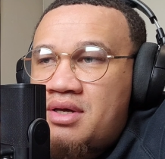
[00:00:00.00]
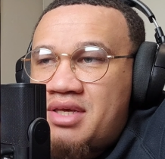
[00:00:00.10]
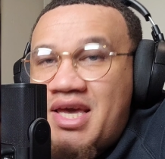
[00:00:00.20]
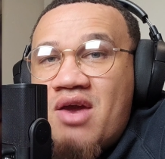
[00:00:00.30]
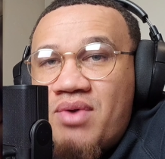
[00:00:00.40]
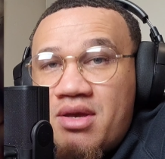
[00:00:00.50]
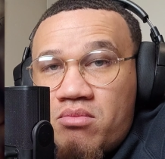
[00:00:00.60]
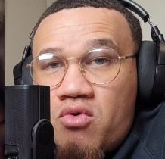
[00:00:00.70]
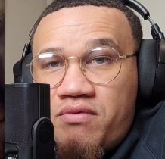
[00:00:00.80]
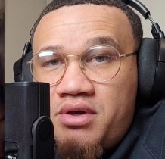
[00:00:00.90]
carry a
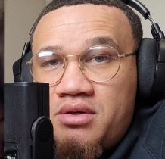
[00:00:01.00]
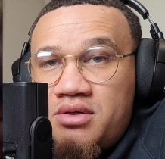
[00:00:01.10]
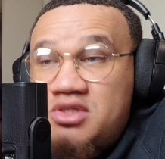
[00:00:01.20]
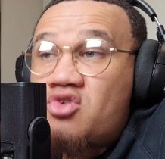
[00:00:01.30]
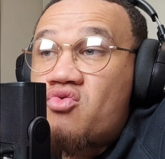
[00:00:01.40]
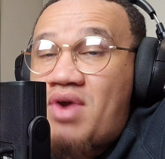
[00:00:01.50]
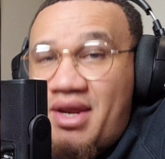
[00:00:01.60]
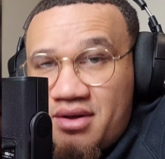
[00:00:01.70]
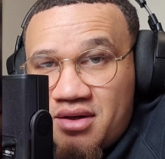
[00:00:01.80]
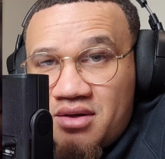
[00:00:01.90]
movie is
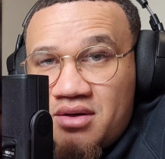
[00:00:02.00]
great.